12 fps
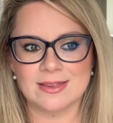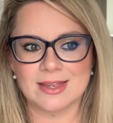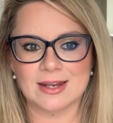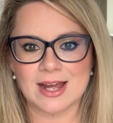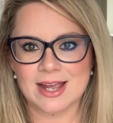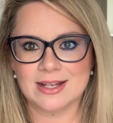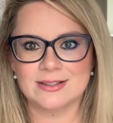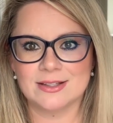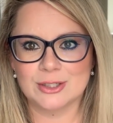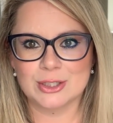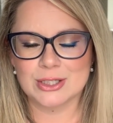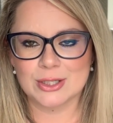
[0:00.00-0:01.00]
that I had to
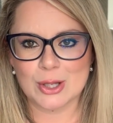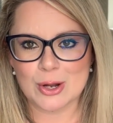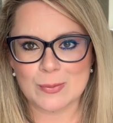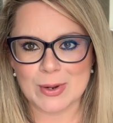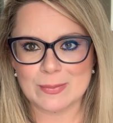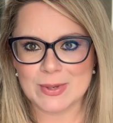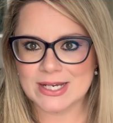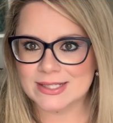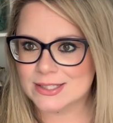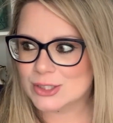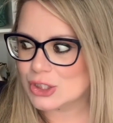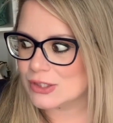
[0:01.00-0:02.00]
learn the long way,
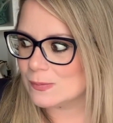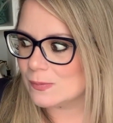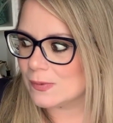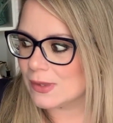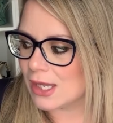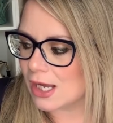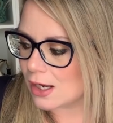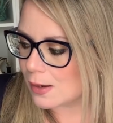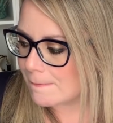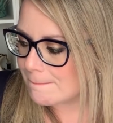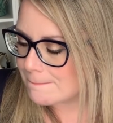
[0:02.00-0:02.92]
because it's just like